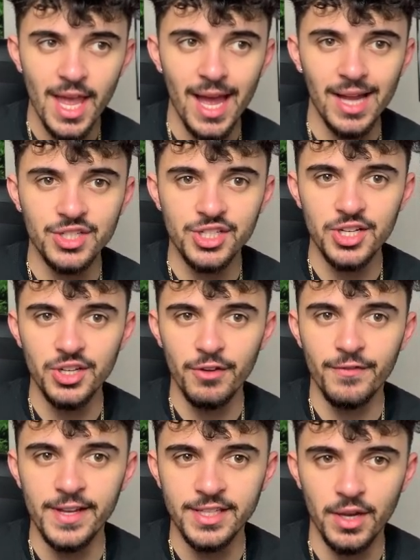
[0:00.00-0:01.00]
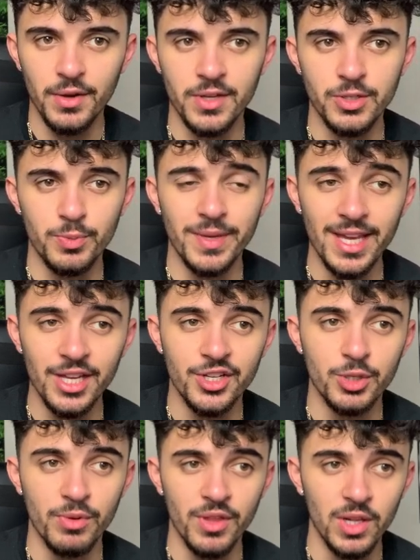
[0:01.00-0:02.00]
And Jindo Fee tokens will be
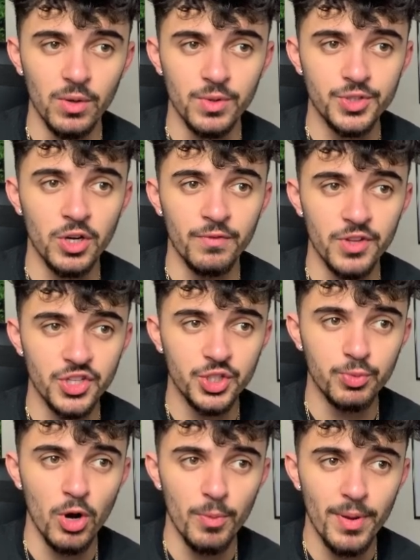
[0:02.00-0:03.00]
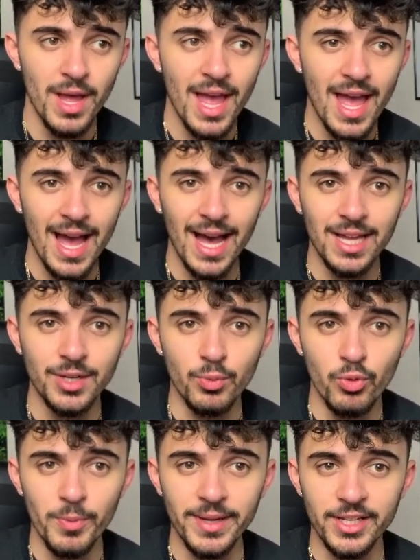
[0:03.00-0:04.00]
issued with the launch of the swap and
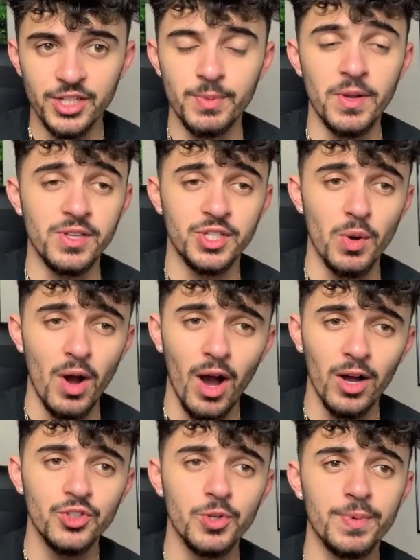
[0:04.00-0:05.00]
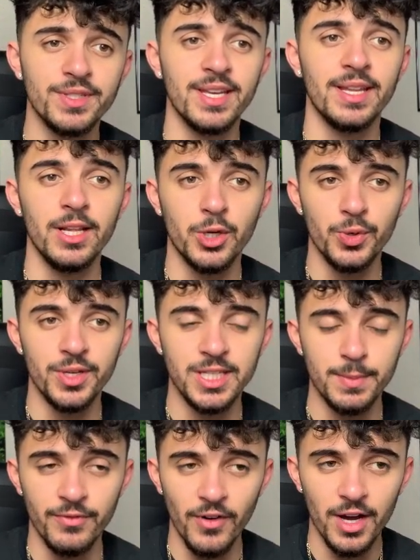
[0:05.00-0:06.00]
will be distributed to 100%
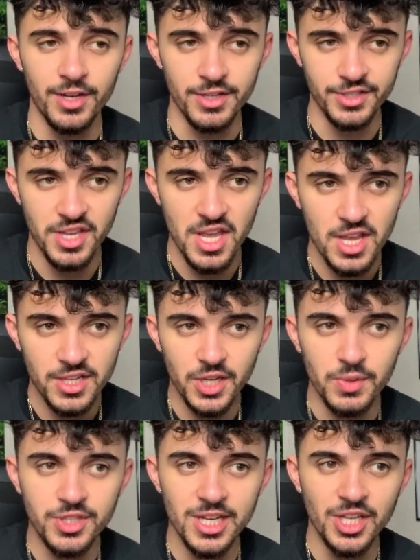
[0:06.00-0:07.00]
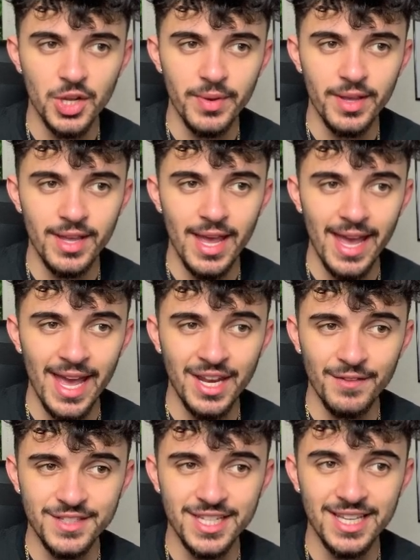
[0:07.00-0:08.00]
liquidity providers. So Jindo
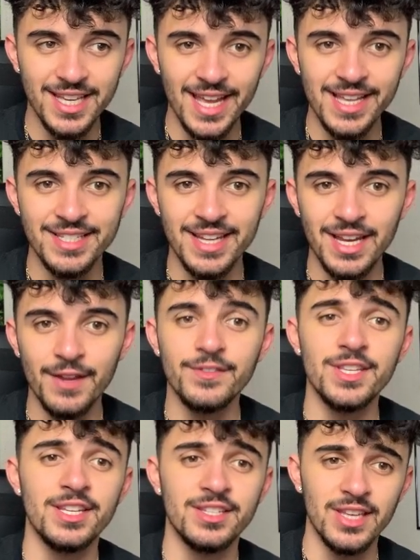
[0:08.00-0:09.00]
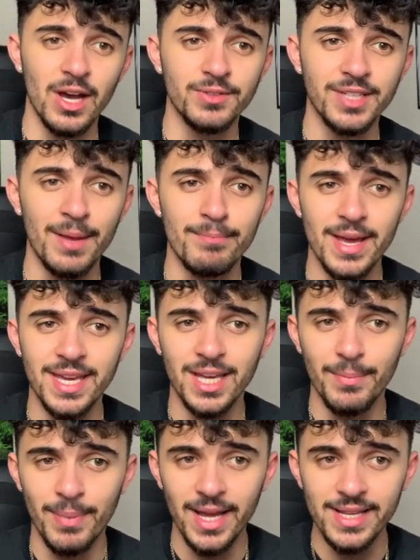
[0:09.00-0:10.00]
NFT is an NFT sales and
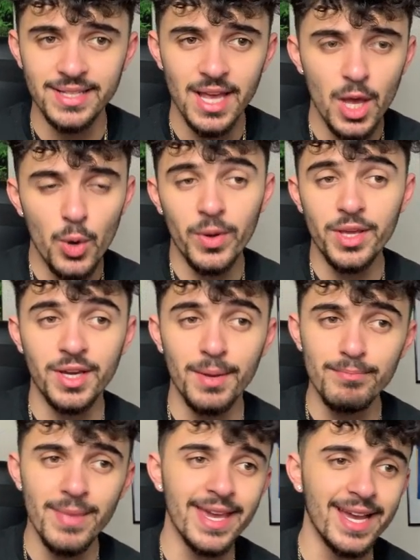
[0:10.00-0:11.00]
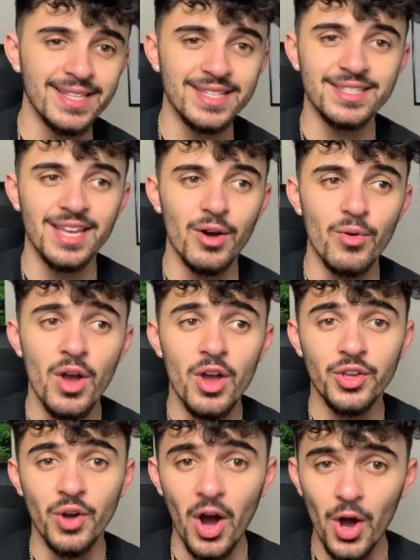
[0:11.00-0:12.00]
maker place where you can make and sell
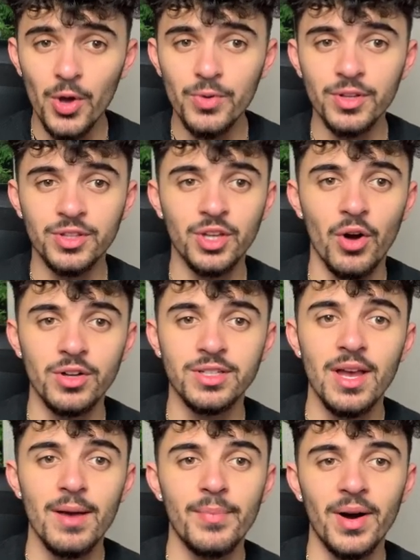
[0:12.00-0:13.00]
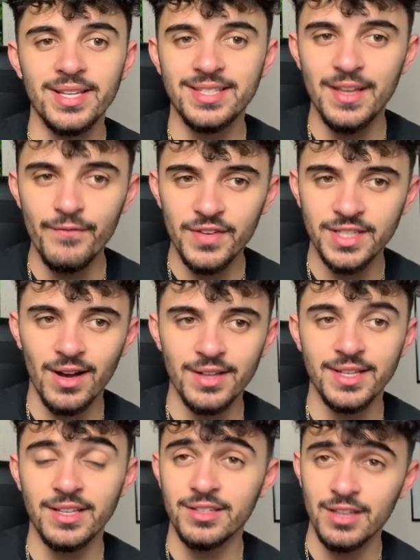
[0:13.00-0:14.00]
your own dogs by
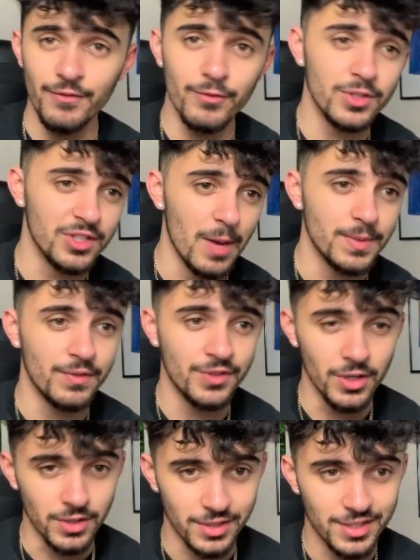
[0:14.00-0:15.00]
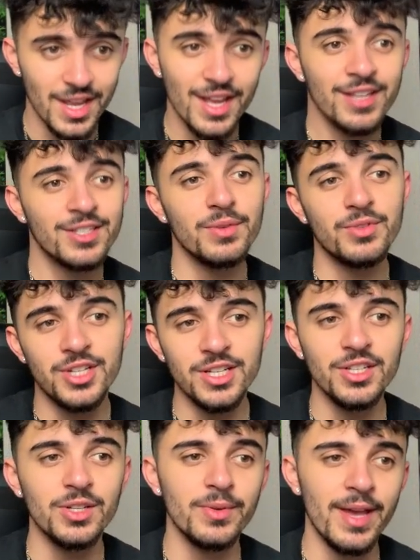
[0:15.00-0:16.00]
synthesizing several types of dogs. So
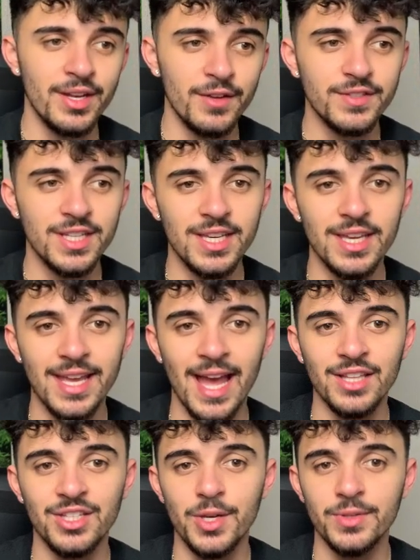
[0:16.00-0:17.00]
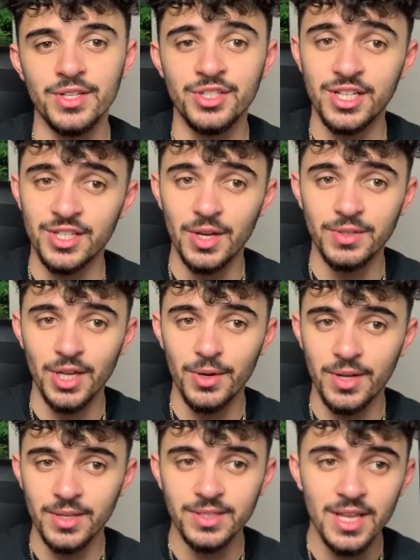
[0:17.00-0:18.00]
Jindo NFT can use Jindo
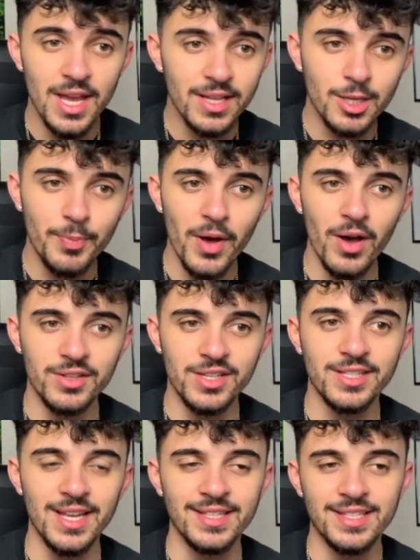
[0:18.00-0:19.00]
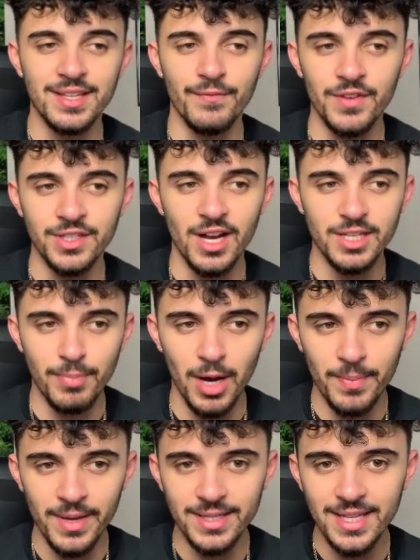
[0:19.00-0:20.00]
tokens to purchase and synthesize
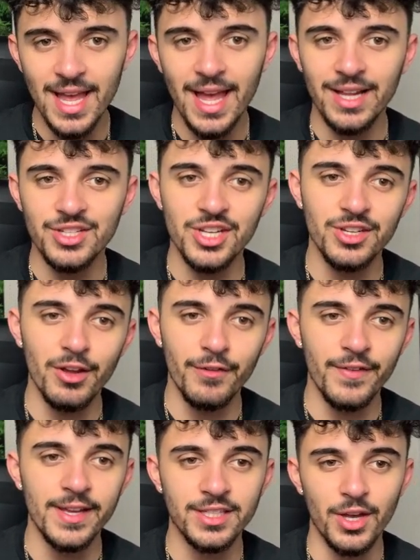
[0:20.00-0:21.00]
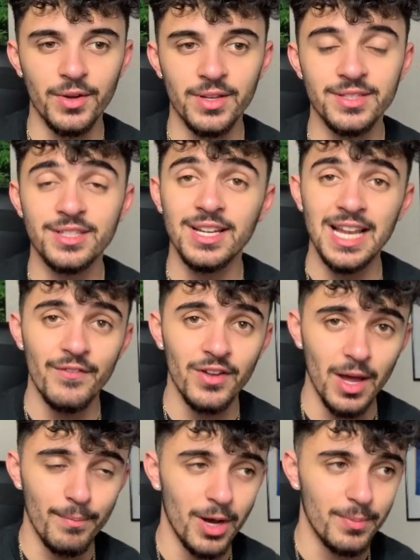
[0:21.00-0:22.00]
puppies, and Jindo Fee tokens to
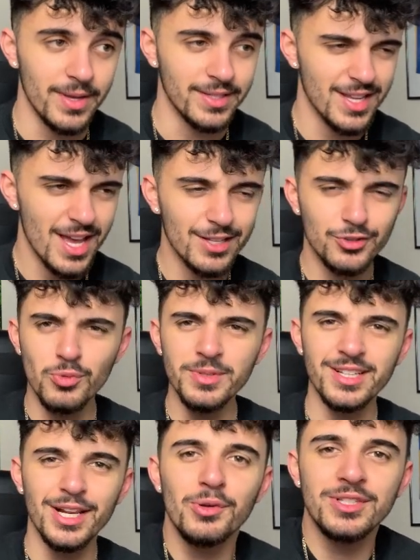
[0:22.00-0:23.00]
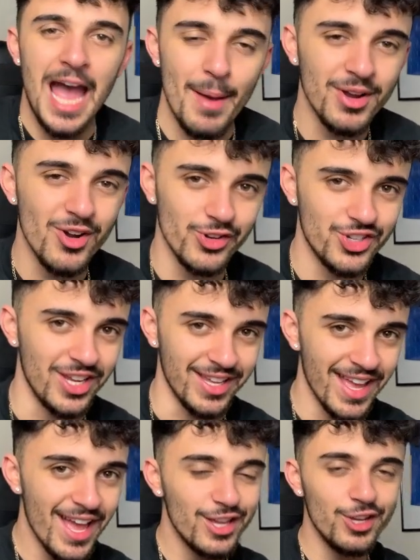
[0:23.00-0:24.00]
level up puppies. So it's almost like a little
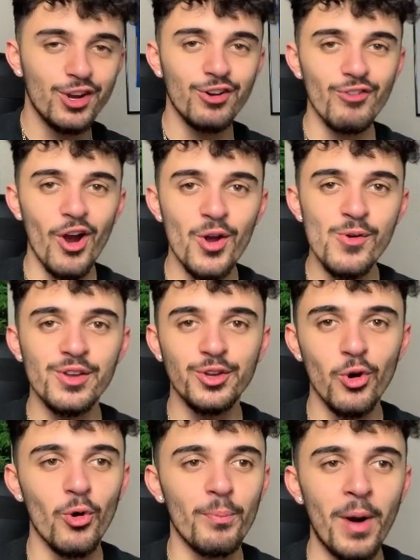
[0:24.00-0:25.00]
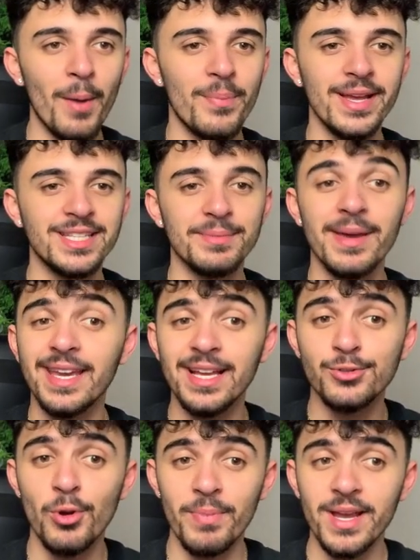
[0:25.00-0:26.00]
Tamagotchi. You grow your puppy to make it
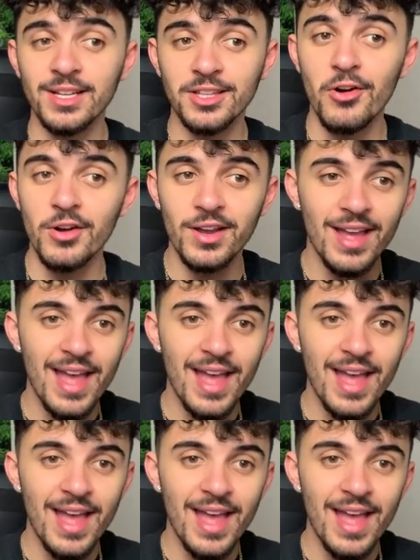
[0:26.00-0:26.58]
into a bigger dog,